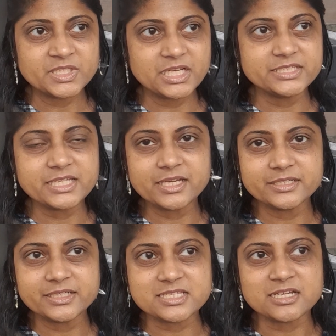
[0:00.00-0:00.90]
and
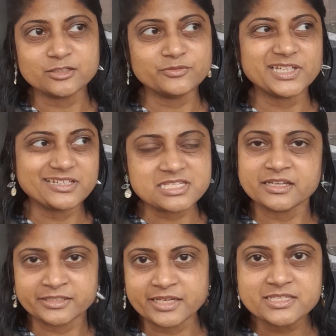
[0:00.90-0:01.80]
then it's kind of like, it's
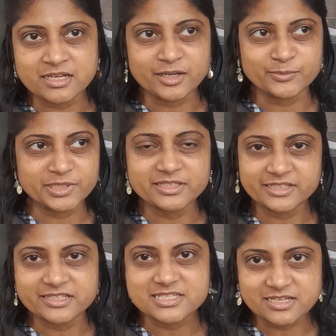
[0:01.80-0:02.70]
like nighttime and the
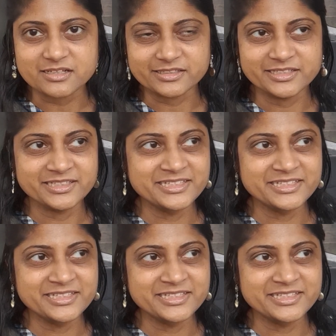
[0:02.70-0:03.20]
day is done.